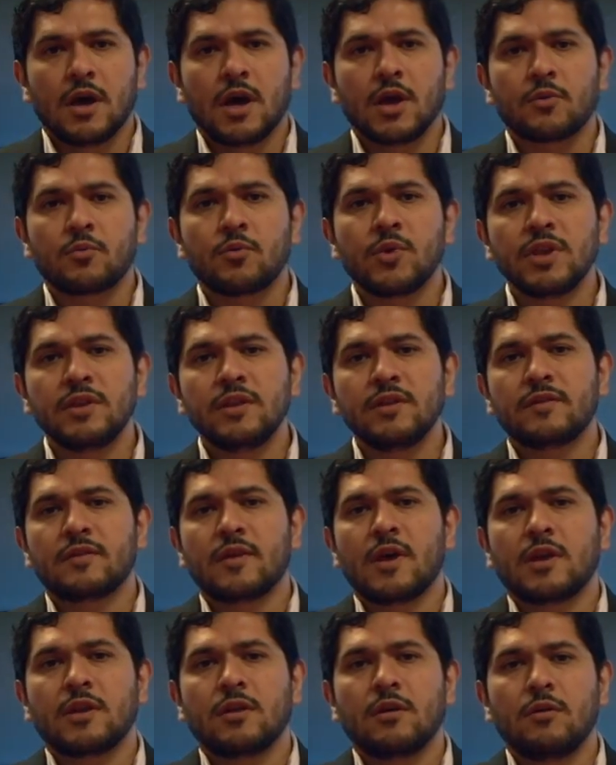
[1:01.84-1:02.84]
and
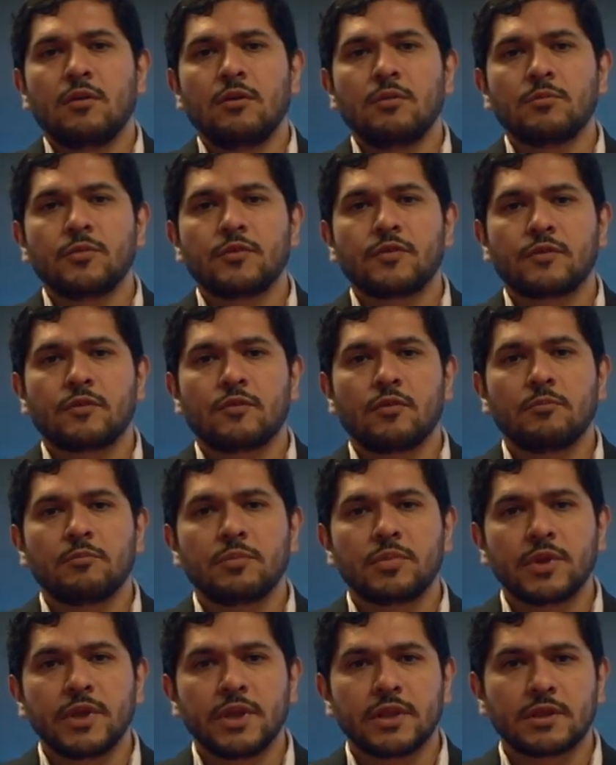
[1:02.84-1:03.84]
redesign almost
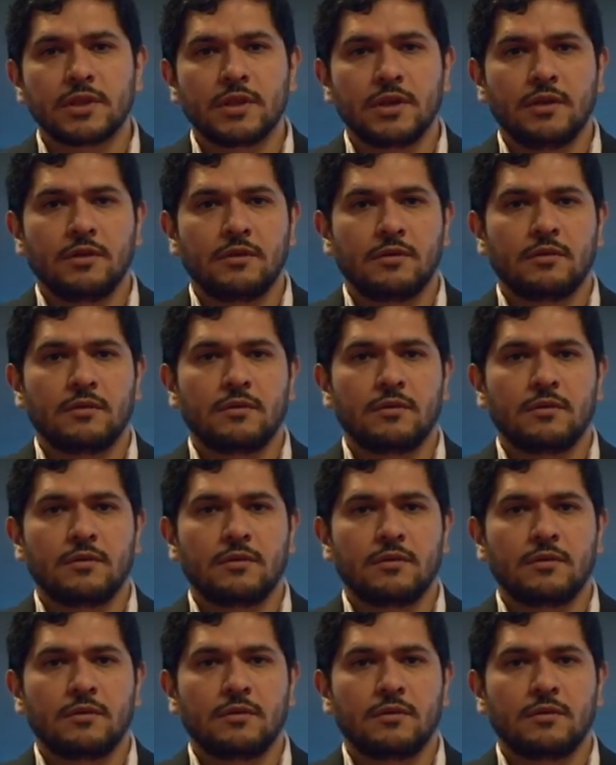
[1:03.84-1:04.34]
completely